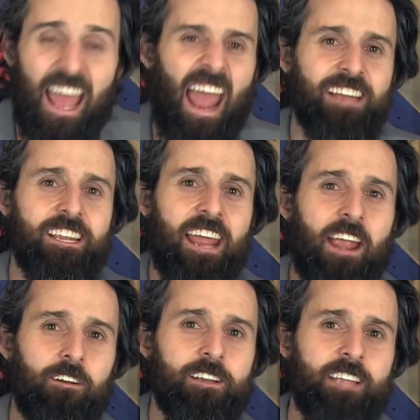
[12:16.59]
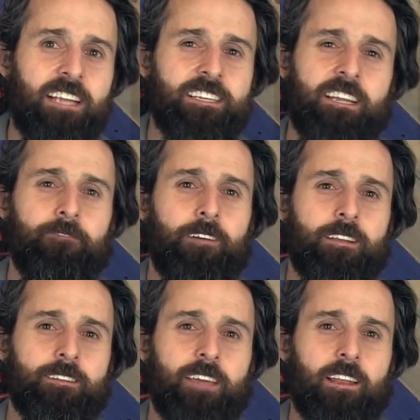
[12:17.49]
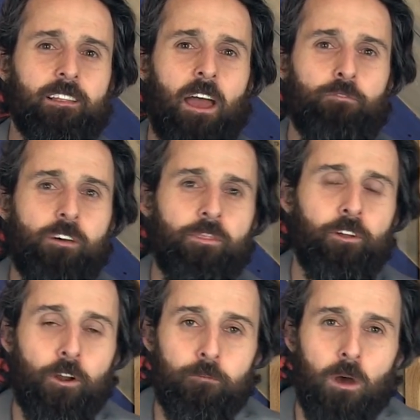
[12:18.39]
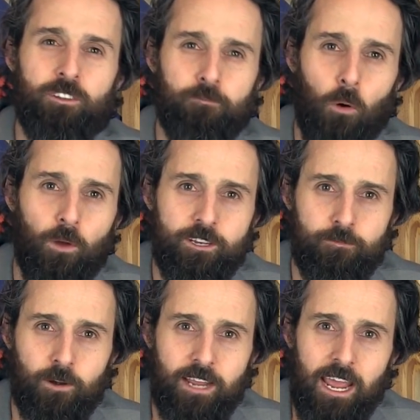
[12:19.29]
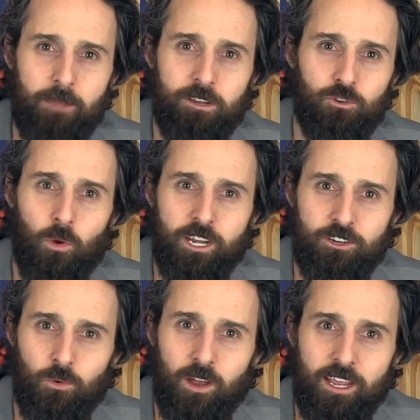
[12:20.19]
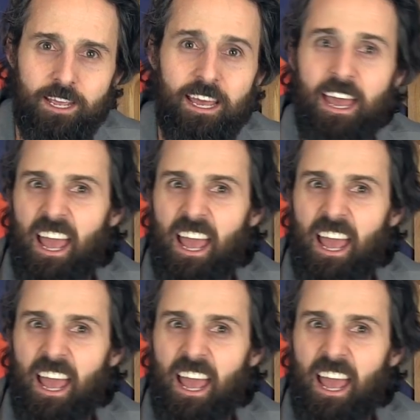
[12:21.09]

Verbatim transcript: and inherit a defense that allowed the third most points per game in 2020